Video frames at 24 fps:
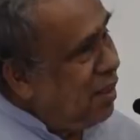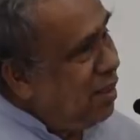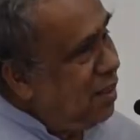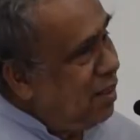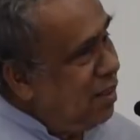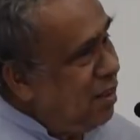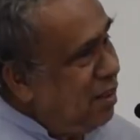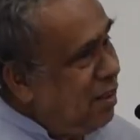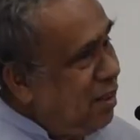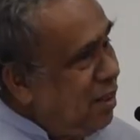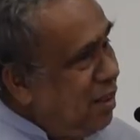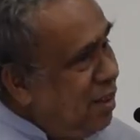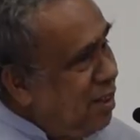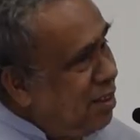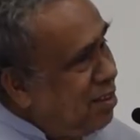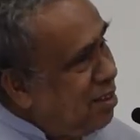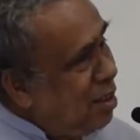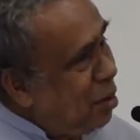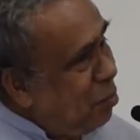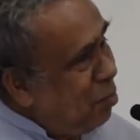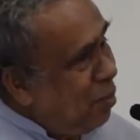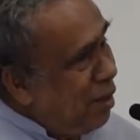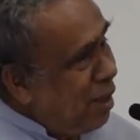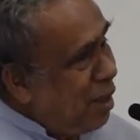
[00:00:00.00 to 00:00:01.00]
then
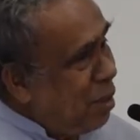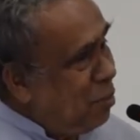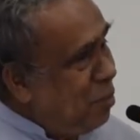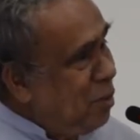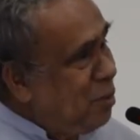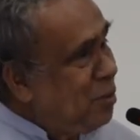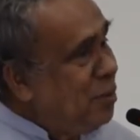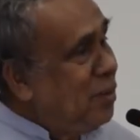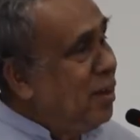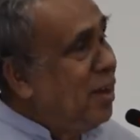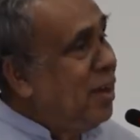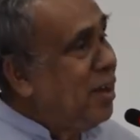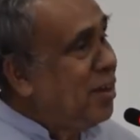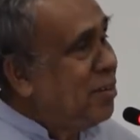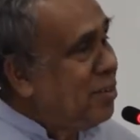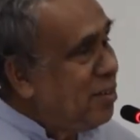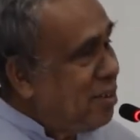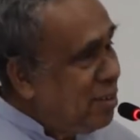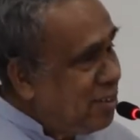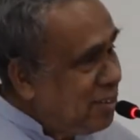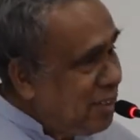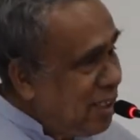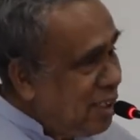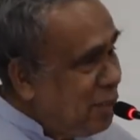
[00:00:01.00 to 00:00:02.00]
it's applicable to
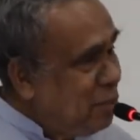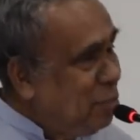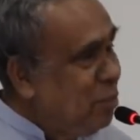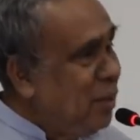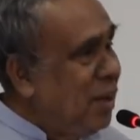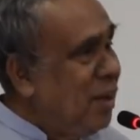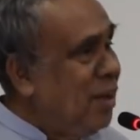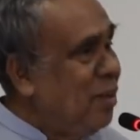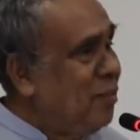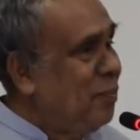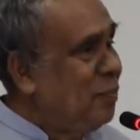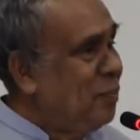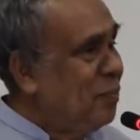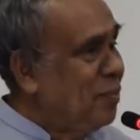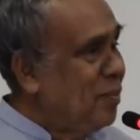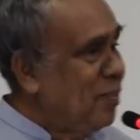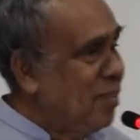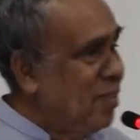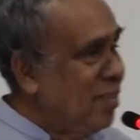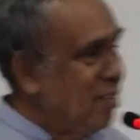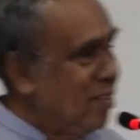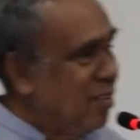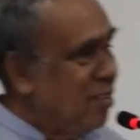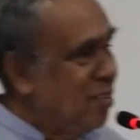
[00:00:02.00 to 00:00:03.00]
electrons as well.
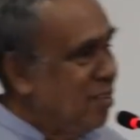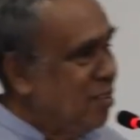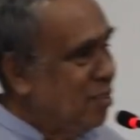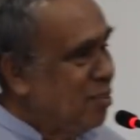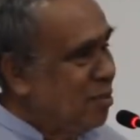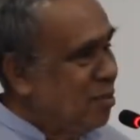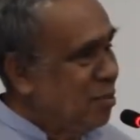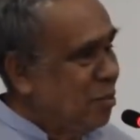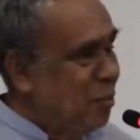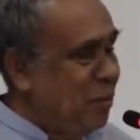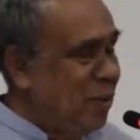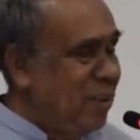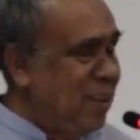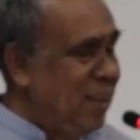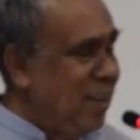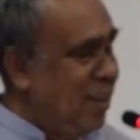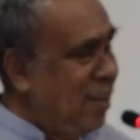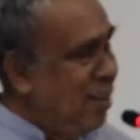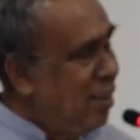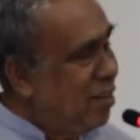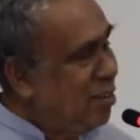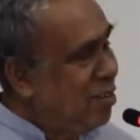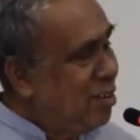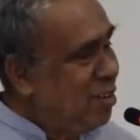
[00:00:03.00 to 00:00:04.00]
So whether
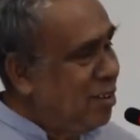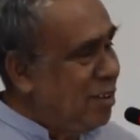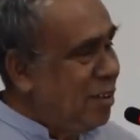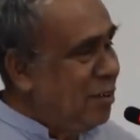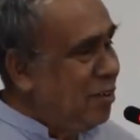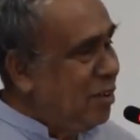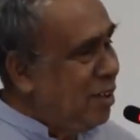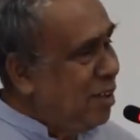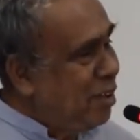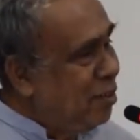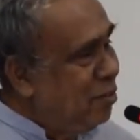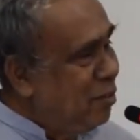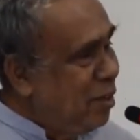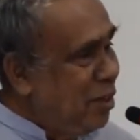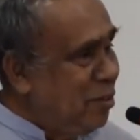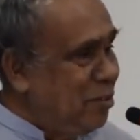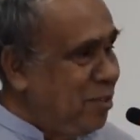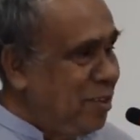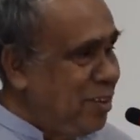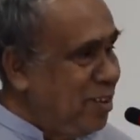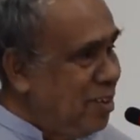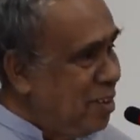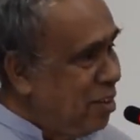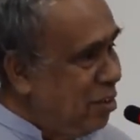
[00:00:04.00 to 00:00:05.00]
electrons travel in
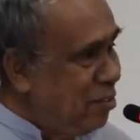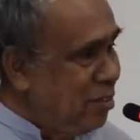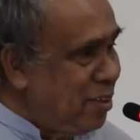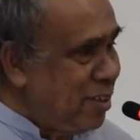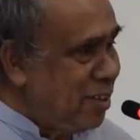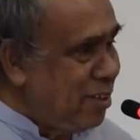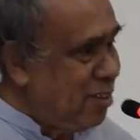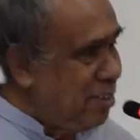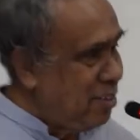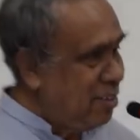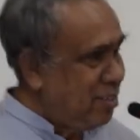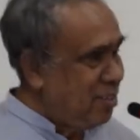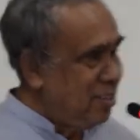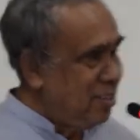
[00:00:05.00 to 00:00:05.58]
waves is a different